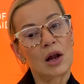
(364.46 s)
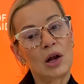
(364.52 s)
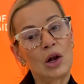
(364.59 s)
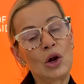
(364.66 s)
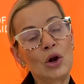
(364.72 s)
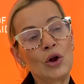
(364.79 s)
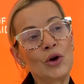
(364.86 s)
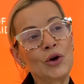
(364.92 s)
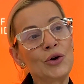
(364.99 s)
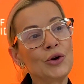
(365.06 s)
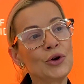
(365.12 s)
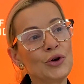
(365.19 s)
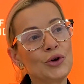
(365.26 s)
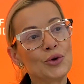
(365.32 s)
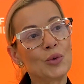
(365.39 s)
Learn
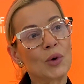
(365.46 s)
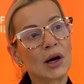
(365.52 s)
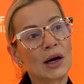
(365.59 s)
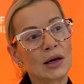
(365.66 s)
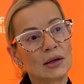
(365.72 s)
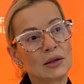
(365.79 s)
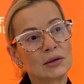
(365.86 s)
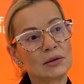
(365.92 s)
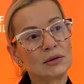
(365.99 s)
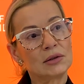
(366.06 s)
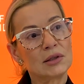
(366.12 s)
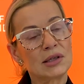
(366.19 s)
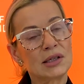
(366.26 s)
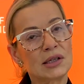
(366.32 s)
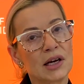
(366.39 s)
who you are.
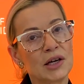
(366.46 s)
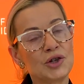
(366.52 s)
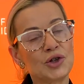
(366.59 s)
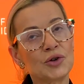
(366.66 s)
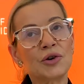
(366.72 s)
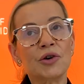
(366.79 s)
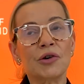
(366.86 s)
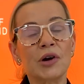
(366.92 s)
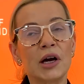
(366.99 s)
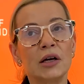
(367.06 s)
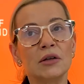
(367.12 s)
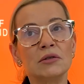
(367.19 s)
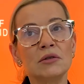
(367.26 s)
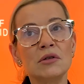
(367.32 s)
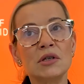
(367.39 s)
Stand your
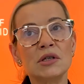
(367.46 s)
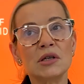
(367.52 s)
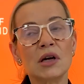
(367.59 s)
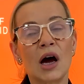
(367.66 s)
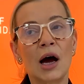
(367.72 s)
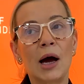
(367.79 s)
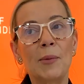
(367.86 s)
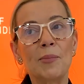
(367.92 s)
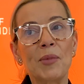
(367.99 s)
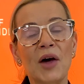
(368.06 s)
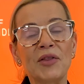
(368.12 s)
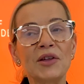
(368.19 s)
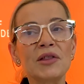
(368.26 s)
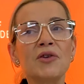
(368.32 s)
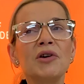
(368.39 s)
ground. I
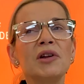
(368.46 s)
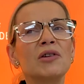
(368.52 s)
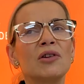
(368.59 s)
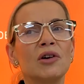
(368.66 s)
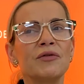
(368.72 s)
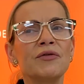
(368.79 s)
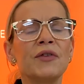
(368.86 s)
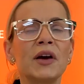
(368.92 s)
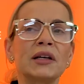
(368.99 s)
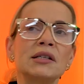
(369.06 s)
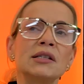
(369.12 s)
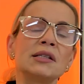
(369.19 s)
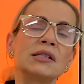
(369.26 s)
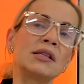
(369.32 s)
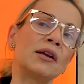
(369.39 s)
think there are a lot of
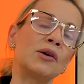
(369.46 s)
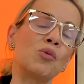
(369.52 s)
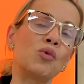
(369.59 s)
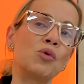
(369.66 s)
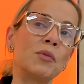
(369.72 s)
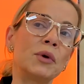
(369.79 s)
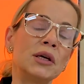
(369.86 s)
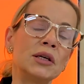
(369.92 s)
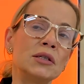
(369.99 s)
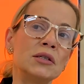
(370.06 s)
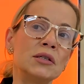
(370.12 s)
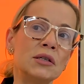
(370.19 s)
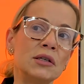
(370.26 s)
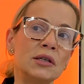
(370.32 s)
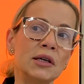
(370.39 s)
factors that a
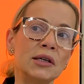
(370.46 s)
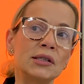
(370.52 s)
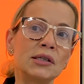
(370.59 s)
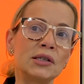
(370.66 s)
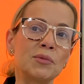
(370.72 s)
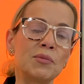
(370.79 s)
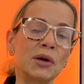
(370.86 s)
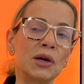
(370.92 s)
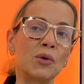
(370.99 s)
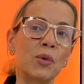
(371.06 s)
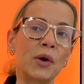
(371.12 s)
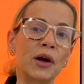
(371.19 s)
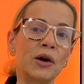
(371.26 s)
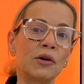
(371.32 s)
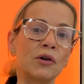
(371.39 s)
woman needs to be
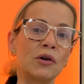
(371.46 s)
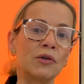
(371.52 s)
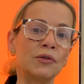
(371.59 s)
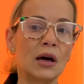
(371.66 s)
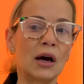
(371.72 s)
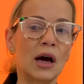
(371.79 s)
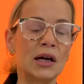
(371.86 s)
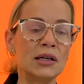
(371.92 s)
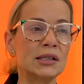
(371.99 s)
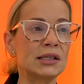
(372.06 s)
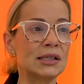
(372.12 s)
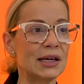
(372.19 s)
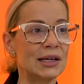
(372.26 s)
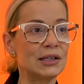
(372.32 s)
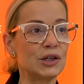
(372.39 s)
aware of.
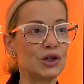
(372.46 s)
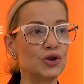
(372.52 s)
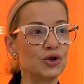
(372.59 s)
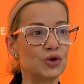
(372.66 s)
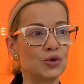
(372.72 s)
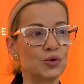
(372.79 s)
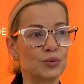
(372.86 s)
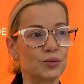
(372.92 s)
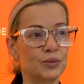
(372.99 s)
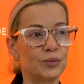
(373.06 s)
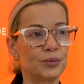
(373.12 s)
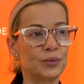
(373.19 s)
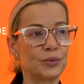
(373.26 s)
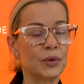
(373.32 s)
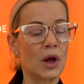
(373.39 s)
Understanding you,
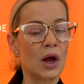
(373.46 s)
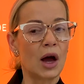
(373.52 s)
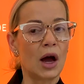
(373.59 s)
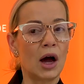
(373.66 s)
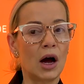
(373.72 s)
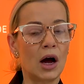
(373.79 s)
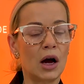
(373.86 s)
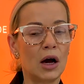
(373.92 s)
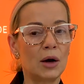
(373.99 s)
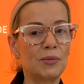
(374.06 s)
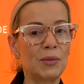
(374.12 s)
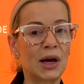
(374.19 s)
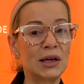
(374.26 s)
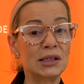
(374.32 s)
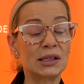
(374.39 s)

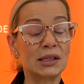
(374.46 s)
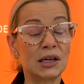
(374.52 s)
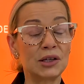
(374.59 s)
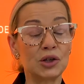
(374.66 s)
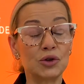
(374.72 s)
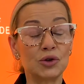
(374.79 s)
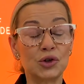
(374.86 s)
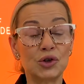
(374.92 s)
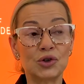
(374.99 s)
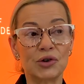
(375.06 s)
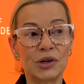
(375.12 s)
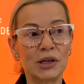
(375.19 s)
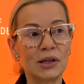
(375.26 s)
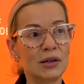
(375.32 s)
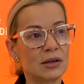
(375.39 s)
understanding your
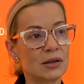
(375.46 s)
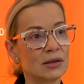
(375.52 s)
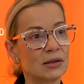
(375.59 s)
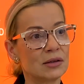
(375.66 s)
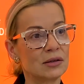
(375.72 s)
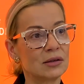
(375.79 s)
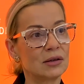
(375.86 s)
strengths,